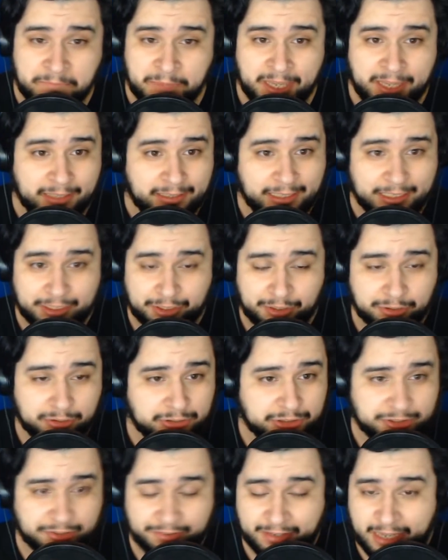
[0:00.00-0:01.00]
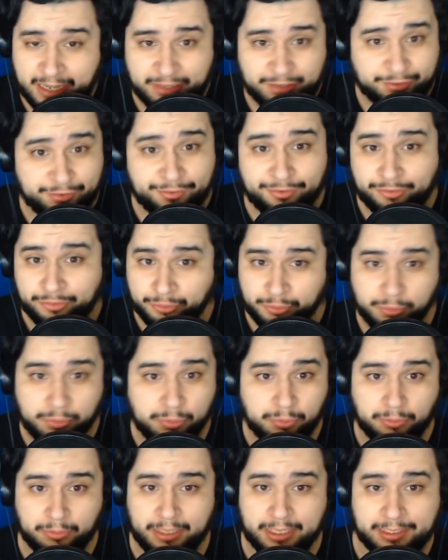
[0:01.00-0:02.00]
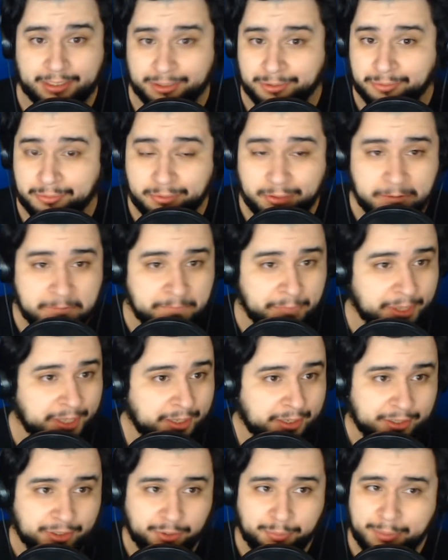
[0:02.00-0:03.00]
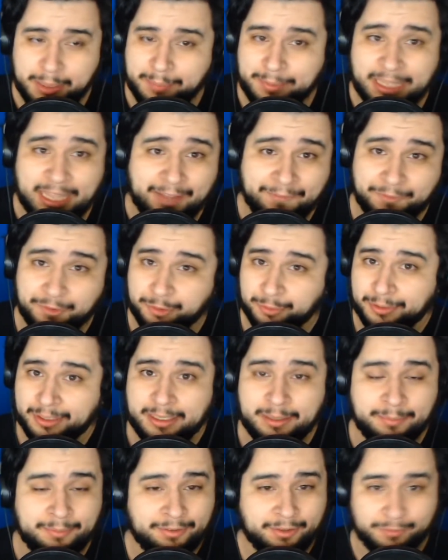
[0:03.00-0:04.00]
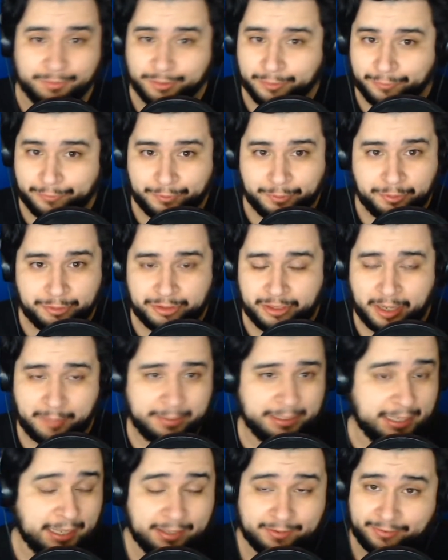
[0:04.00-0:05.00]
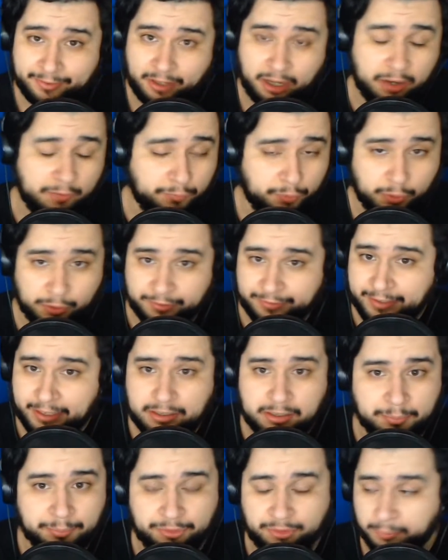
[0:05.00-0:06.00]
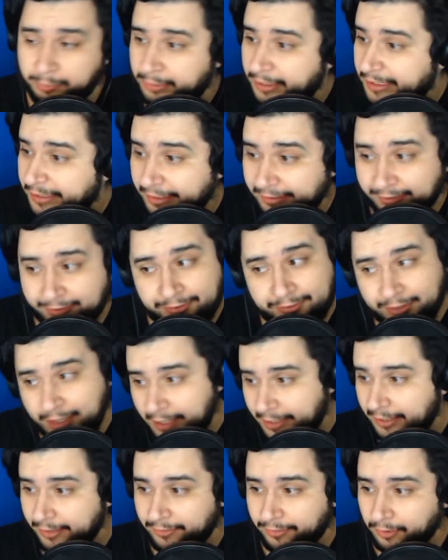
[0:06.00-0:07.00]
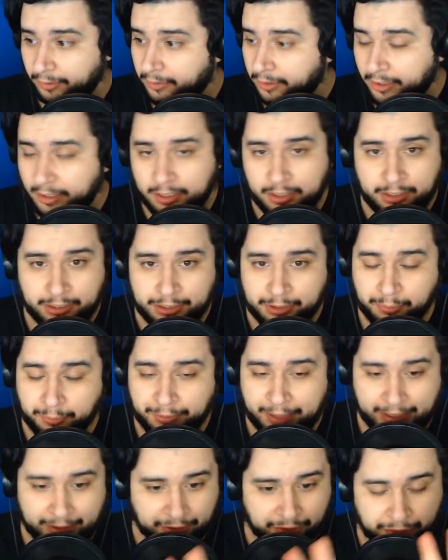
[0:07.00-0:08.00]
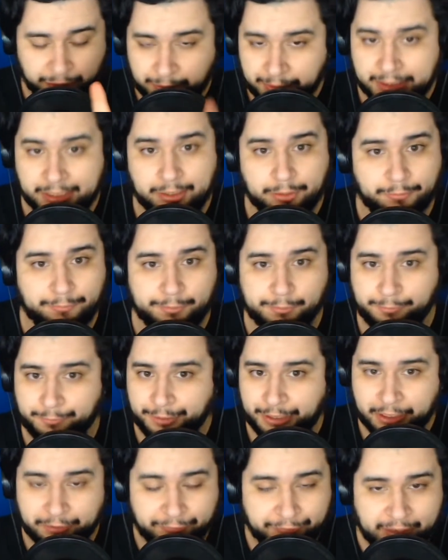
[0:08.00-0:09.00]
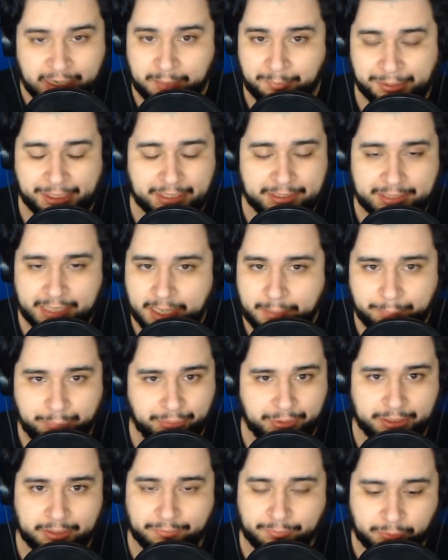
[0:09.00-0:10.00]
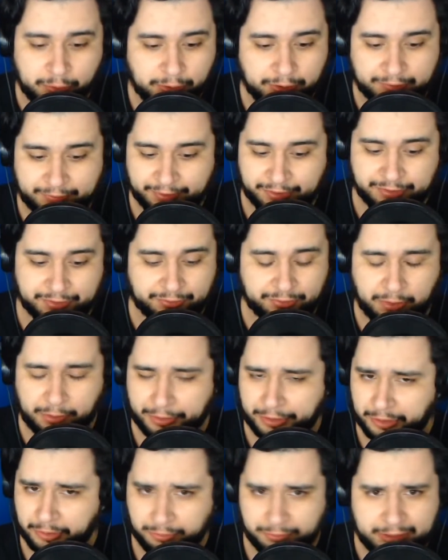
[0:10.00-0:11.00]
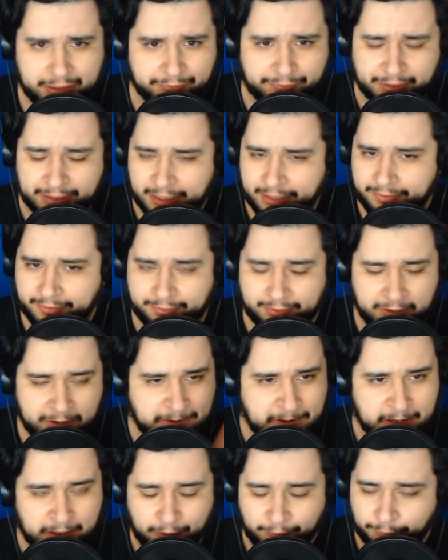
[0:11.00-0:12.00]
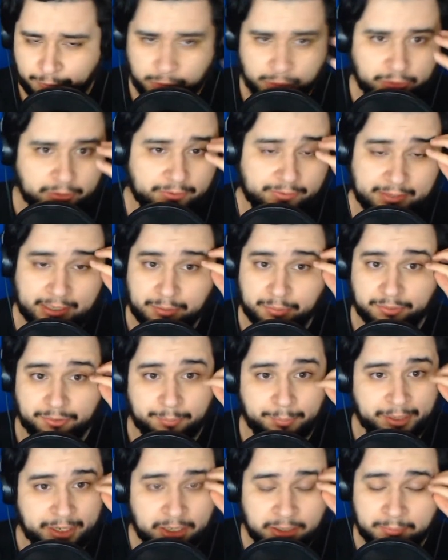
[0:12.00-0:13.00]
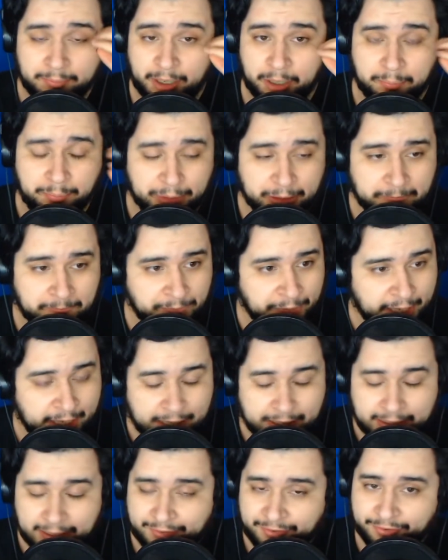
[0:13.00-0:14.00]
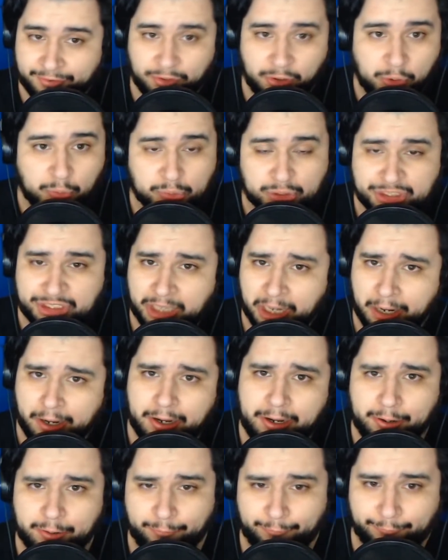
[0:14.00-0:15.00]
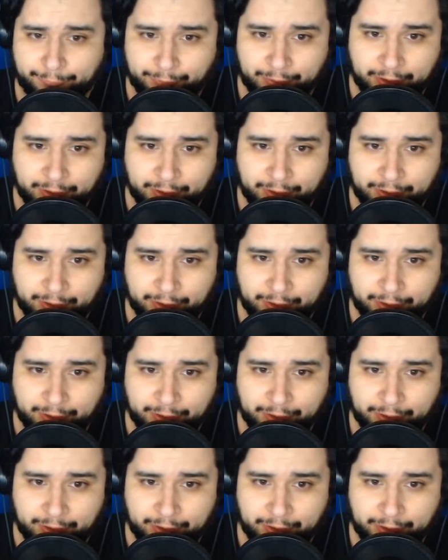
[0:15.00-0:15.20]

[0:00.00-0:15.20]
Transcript: Like you're just out of school, like you maybe have dreams of your future. I mean, that's, of course, that comes completely second to, that duty you feel for your family at that point, of course, and just all the grief. And that's, of course, like what's paramount. But that's so tough